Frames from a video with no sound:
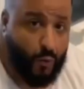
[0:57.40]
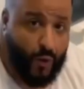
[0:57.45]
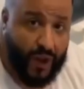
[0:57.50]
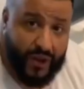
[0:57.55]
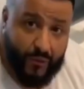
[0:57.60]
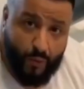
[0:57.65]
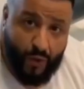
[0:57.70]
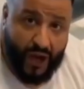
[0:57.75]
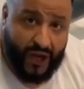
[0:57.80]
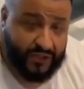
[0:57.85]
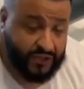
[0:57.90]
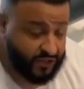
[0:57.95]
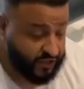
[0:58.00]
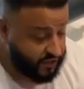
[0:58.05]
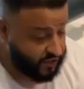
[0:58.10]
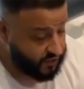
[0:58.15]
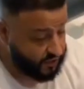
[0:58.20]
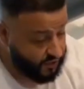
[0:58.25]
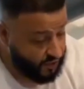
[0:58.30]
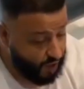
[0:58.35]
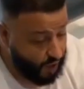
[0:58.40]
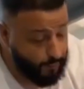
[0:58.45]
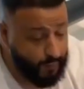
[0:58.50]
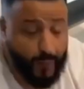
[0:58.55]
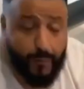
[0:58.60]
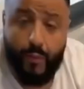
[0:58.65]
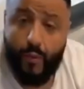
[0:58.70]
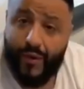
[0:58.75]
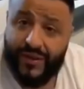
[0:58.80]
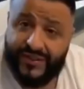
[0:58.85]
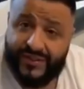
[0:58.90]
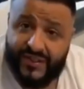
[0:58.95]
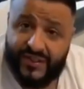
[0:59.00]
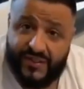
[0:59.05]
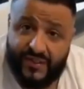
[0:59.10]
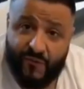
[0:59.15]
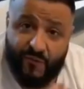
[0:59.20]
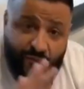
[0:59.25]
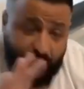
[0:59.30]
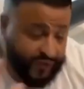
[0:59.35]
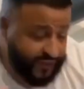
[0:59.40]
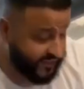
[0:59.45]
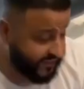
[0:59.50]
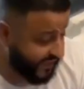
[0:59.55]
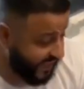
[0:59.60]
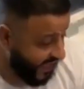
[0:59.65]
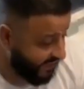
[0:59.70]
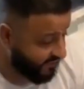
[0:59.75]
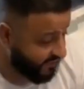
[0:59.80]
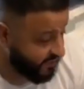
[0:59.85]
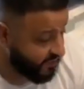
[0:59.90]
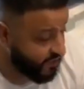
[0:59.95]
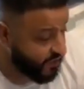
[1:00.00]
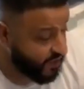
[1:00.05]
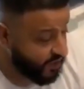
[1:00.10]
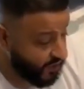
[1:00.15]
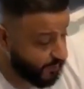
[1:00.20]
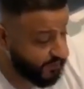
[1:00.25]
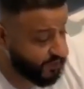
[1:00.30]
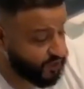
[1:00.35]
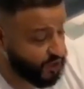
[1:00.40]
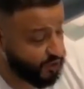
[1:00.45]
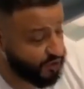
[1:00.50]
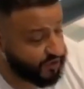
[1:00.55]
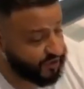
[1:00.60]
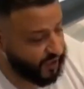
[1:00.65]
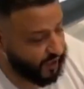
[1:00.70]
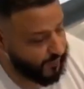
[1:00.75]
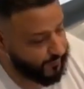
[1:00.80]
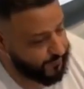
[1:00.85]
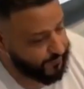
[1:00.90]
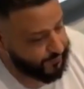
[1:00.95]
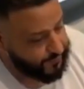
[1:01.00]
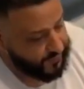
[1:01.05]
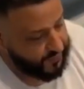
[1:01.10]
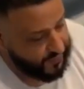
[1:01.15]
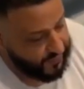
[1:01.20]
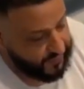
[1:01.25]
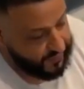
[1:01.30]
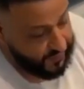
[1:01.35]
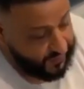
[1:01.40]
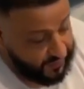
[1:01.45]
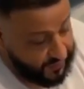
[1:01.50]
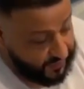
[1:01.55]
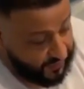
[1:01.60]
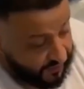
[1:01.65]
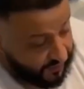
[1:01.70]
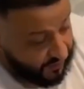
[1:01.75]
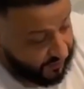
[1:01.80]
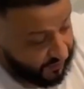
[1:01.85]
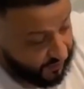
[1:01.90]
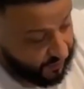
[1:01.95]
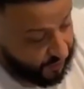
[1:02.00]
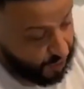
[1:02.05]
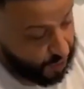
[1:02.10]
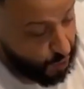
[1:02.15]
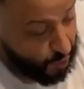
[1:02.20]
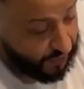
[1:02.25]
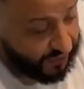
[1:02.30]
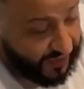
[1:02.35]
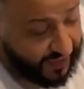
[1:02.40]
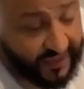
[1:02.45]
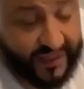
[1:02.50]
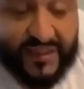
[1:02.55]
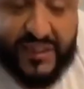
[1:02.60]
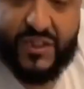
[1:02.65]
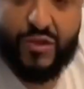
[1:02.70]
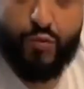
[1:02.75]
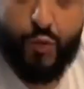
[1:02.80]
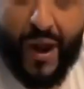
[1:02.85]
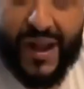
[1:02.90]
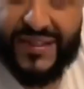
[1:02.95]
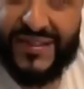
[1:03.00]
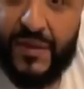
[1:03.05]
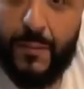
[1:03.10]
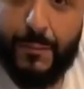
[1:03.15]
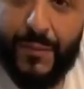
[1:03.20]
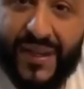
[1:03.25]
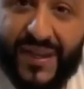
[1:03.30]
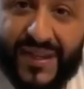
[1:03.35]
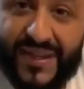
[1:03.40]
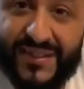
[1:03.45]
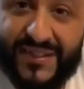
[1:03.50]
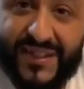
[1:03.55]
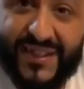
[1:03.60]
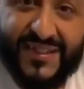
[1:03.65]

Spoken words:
Weight Watchers, on my point system, freestyling. Let me show you something. You would think this is rice and peas.